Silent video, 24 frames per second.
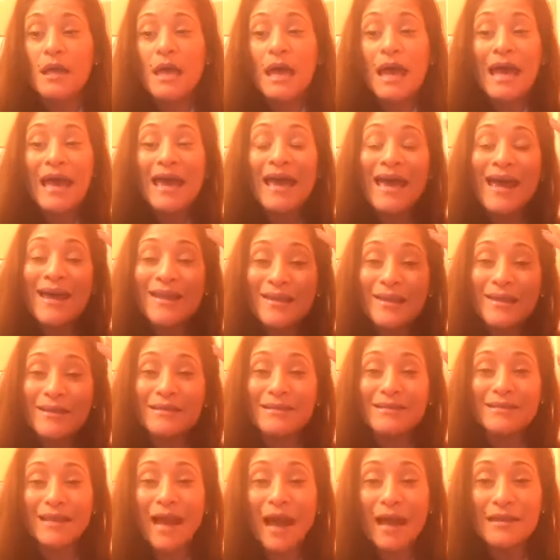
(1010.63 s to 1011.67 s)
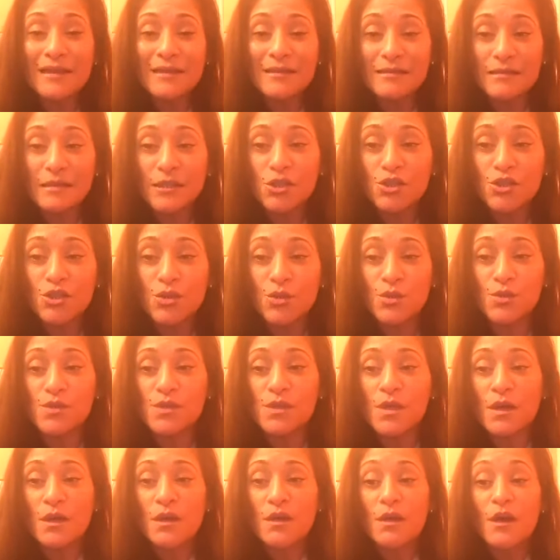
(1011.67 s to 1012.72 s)
Headaches, sinus
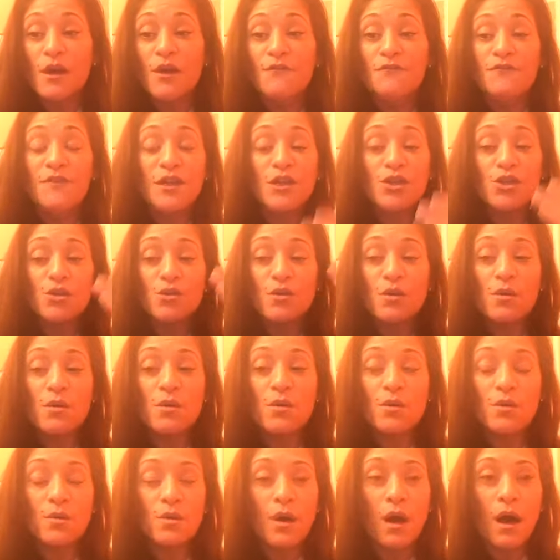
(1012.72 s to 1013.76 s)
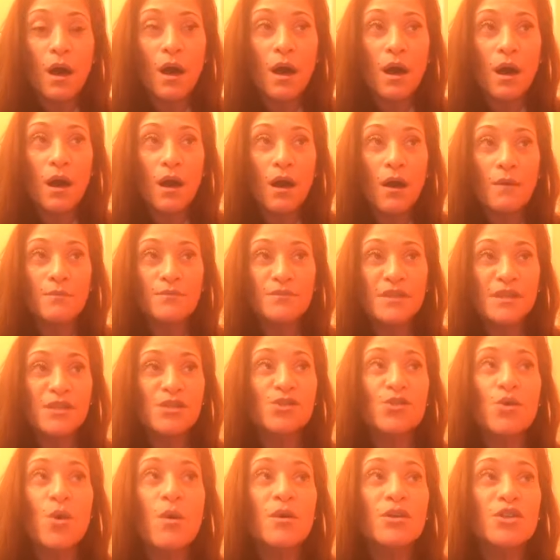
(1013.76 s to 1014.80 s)
issues, visual uh,
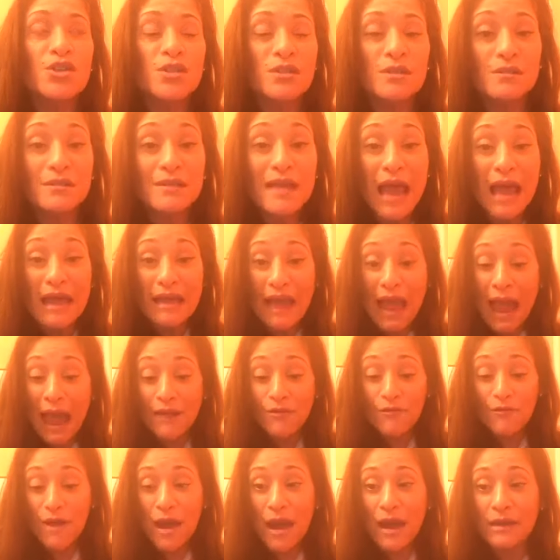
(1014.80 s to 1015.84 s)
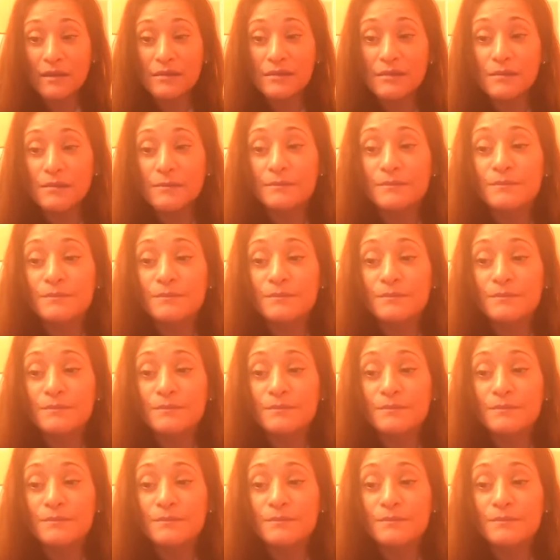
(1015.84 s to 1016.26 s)
distortions, cataracts.